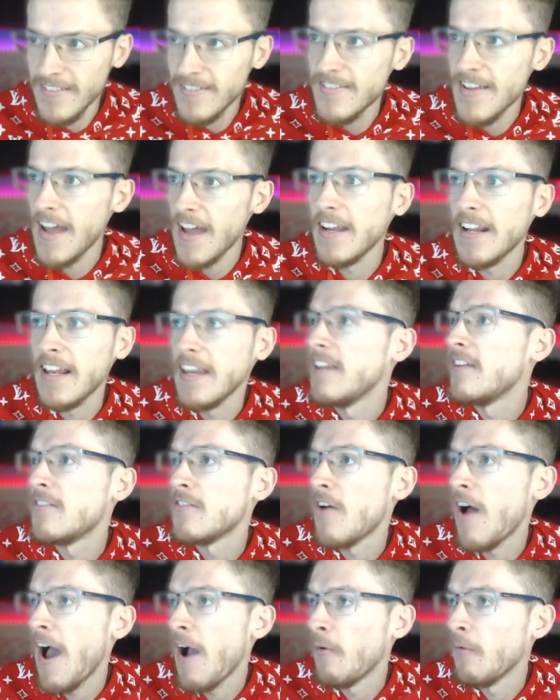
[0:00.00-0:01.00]
Technically, he's
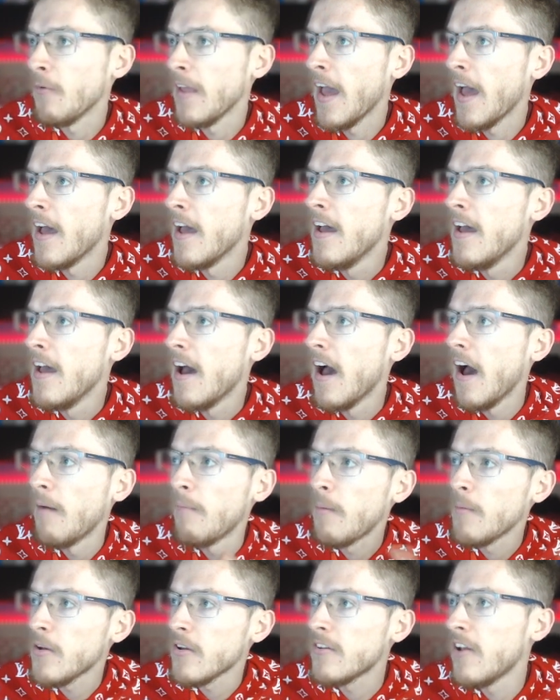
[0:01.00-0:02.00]
not out yet.
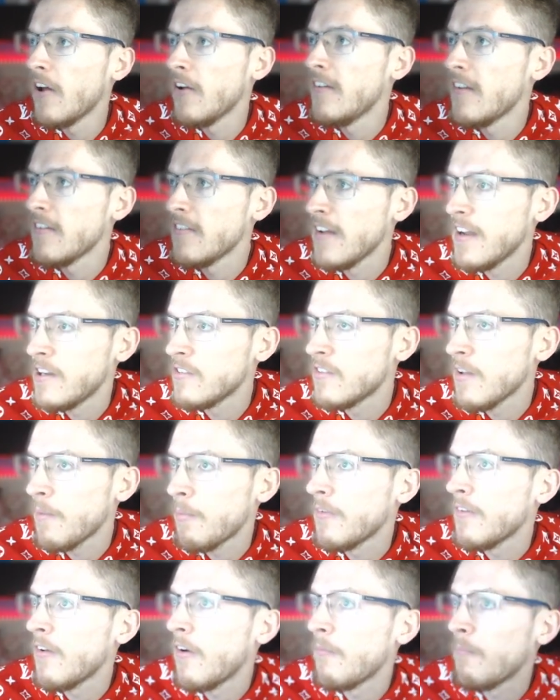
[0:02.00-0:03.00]
I'm just loading Disney Heroes
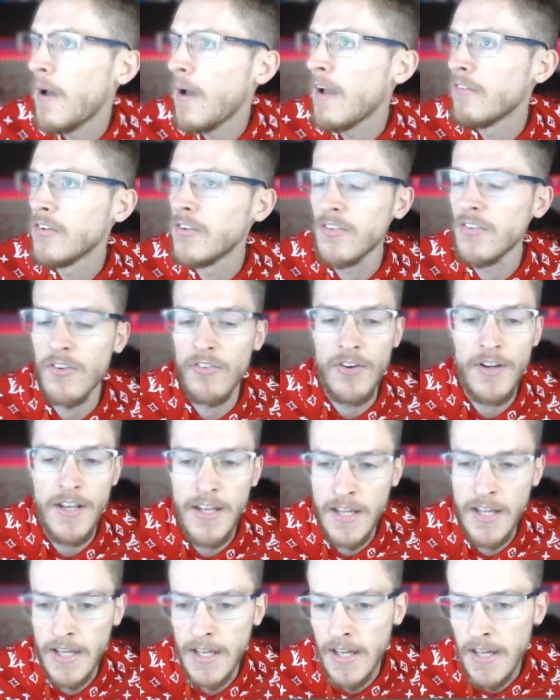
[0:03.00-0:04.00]
up on my other
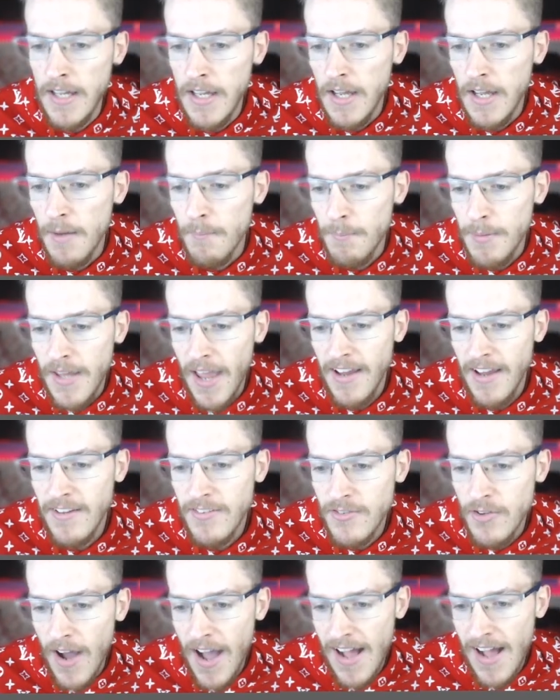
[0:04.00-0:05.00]
screen here. But yeah,
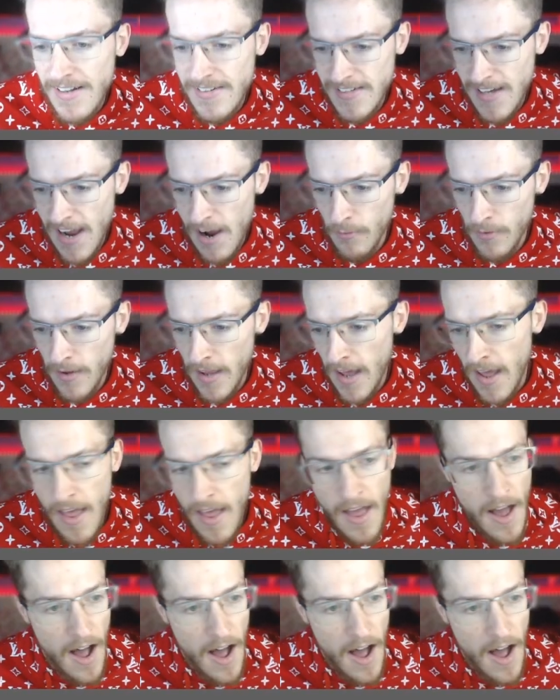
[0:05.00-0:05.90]
he's not actually out yet.